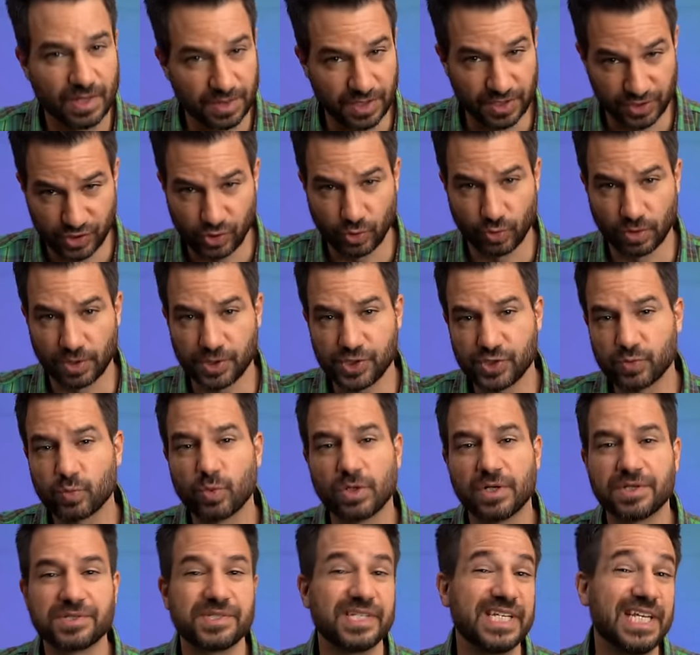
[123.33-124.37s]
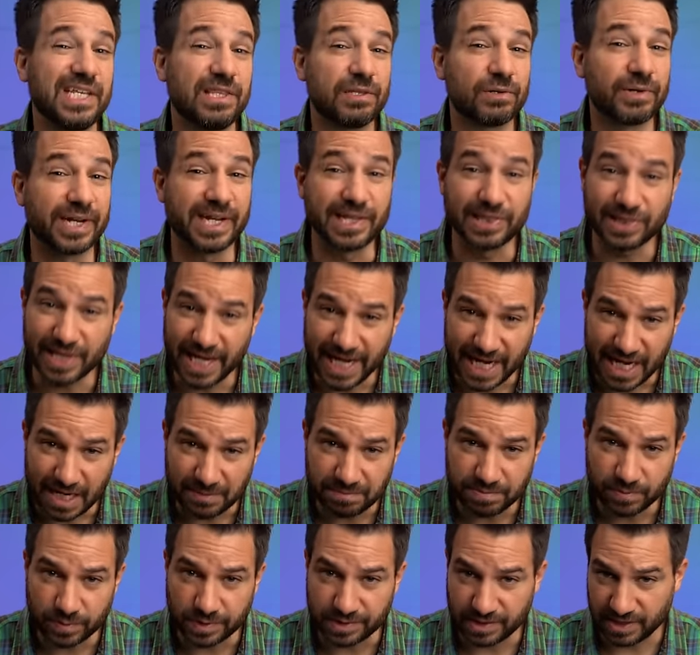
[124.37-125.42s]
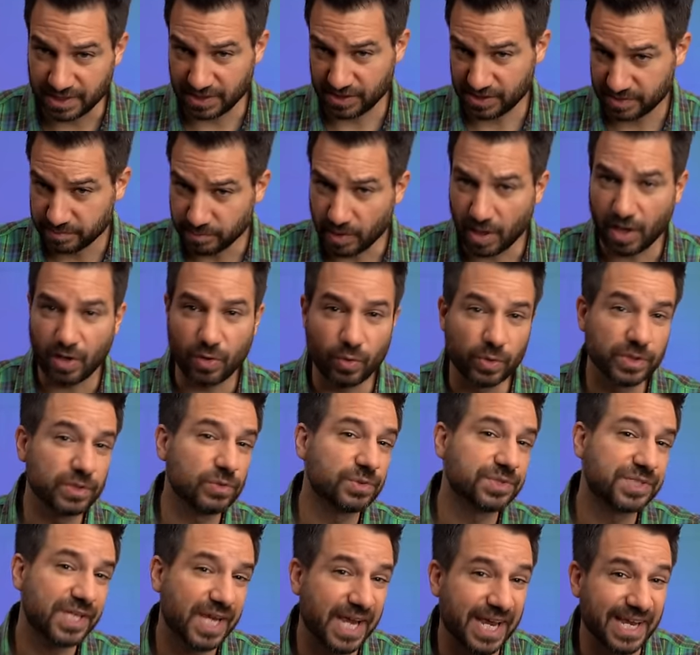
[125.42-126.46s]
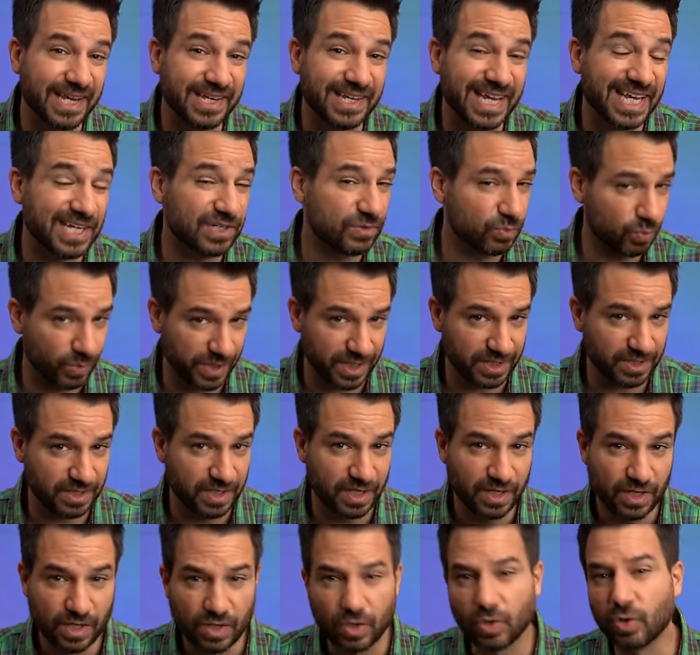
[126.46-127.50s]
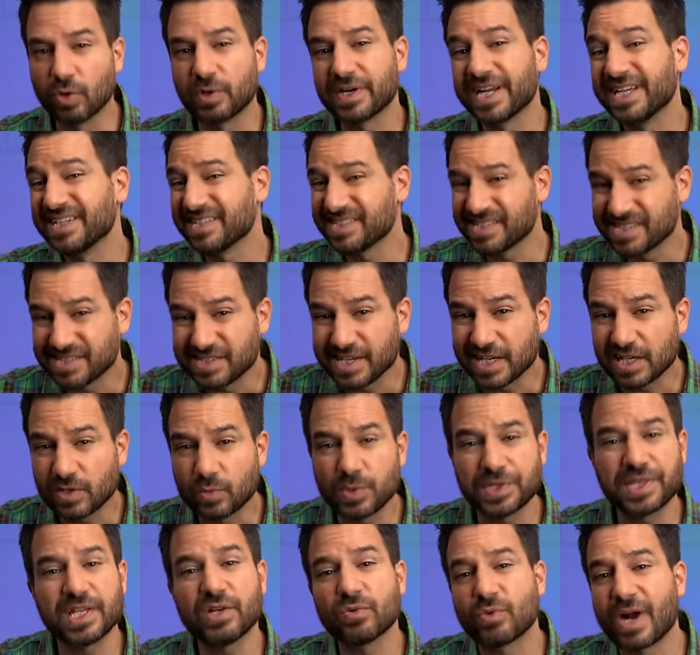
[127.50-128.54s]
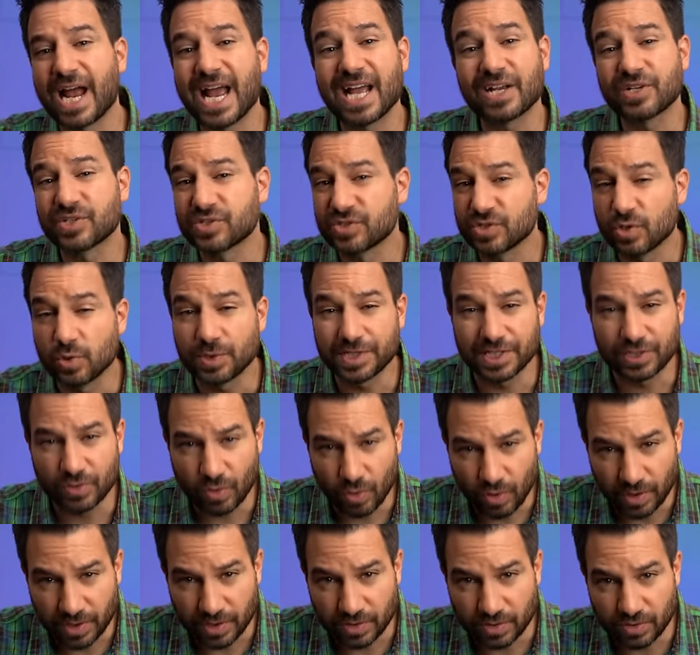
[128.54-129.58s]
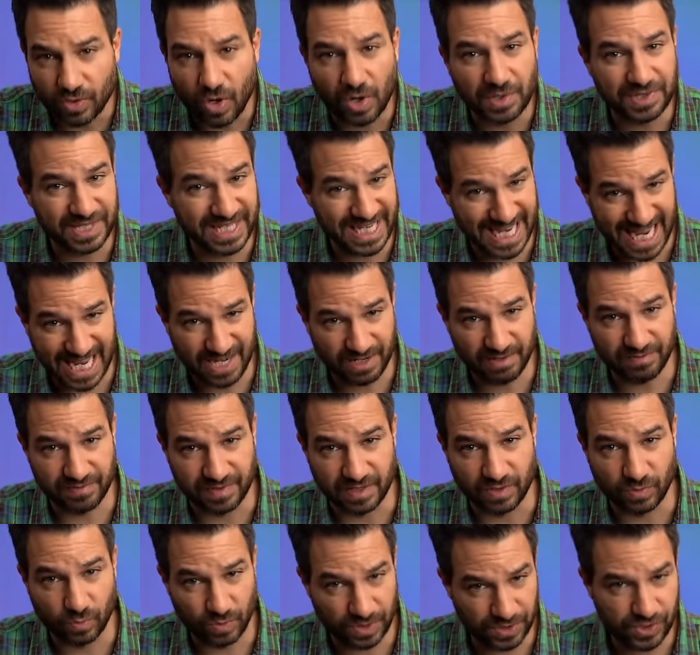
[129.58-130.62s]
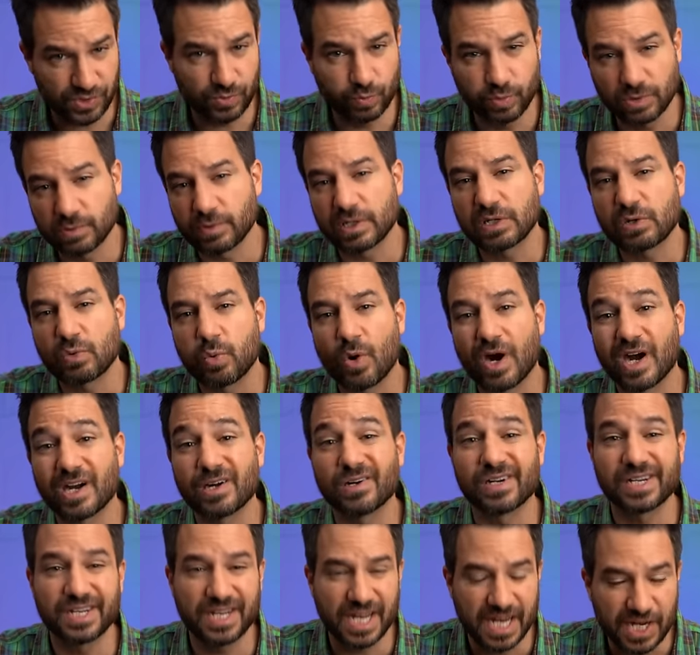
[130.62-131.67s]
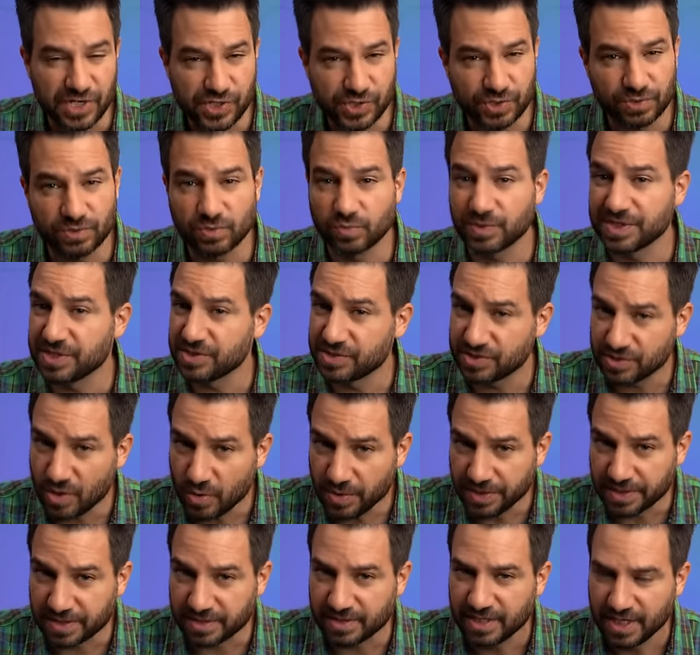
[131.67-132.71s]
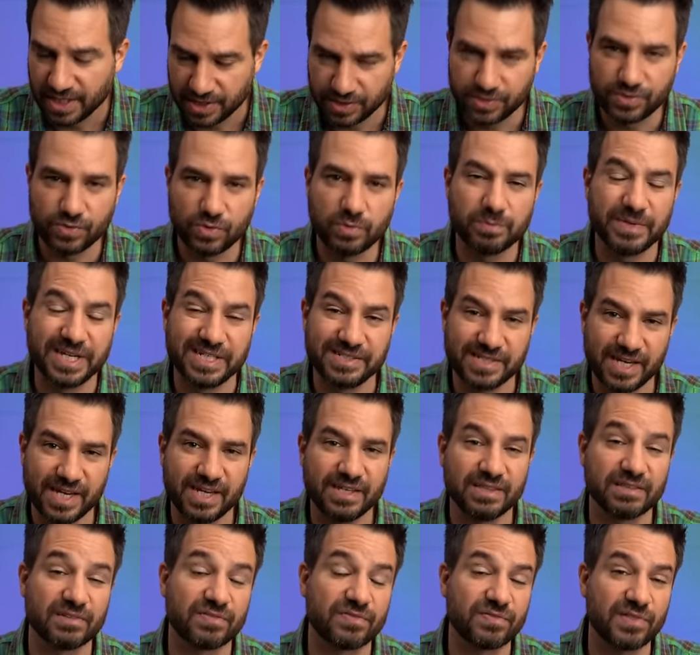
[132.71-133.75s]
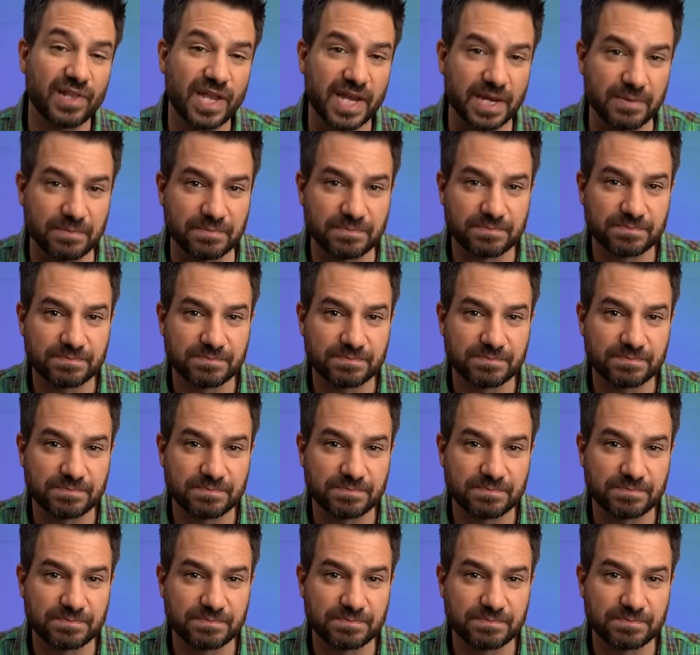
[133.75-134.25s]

The torch was either a lamp with a small oil tank and wick, or a stick with a rag soaked in oil on the end of it, which would require occasional re-soaking to maintain the flame.